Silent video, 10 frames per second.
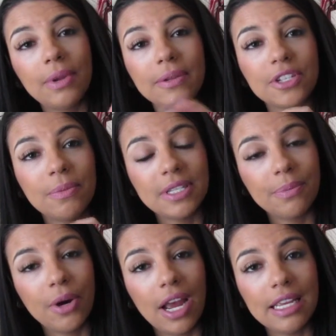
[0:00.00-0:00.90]
but it's gonna be a
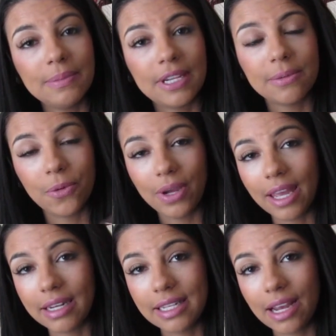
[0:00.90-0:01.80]
surprise because I'm going
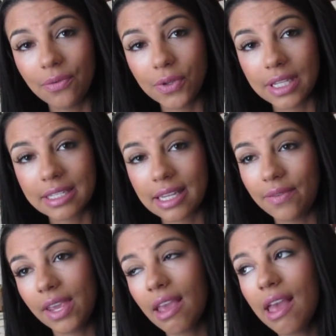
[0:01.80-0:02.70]
out of town for
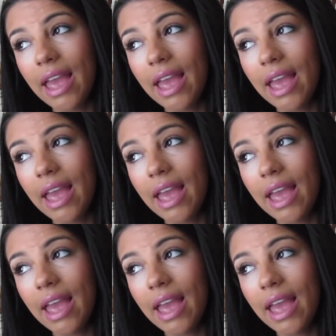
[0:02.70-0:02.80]
Thanksgiving,